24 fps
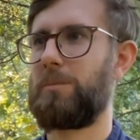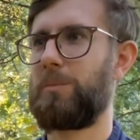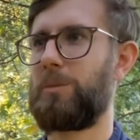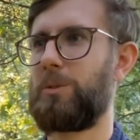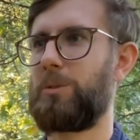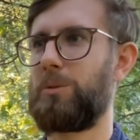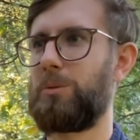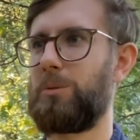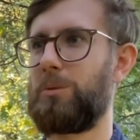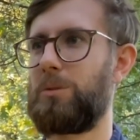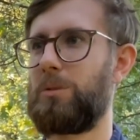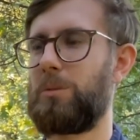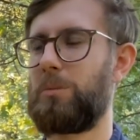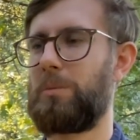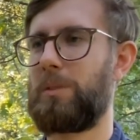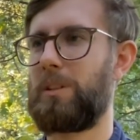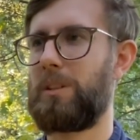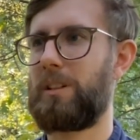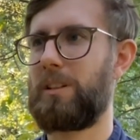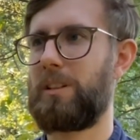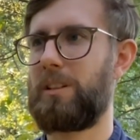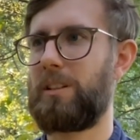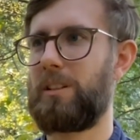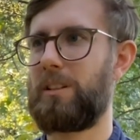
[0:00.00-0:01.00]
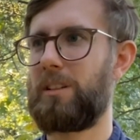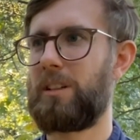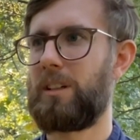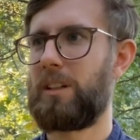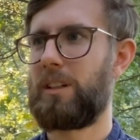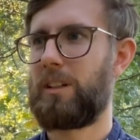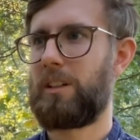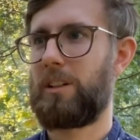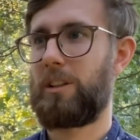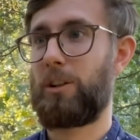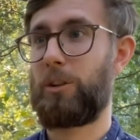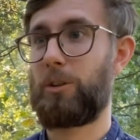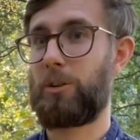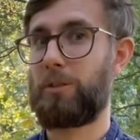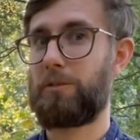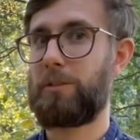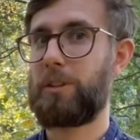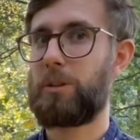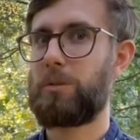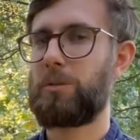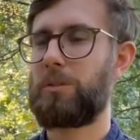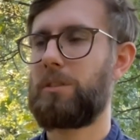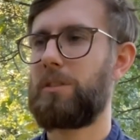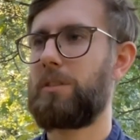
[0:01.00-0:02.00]
to supply a lot of
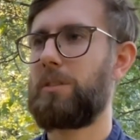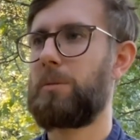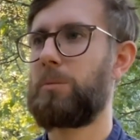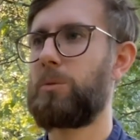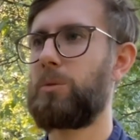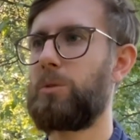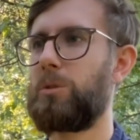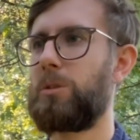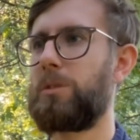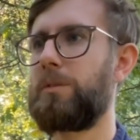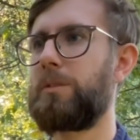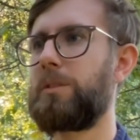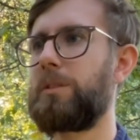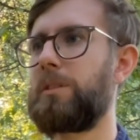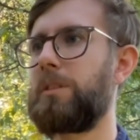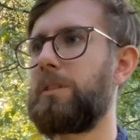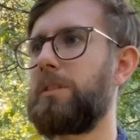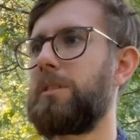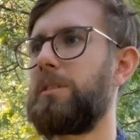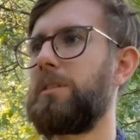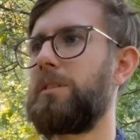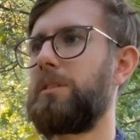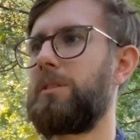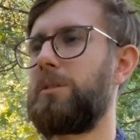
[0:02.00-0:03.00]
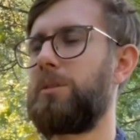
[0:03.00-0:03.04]
ecosystem services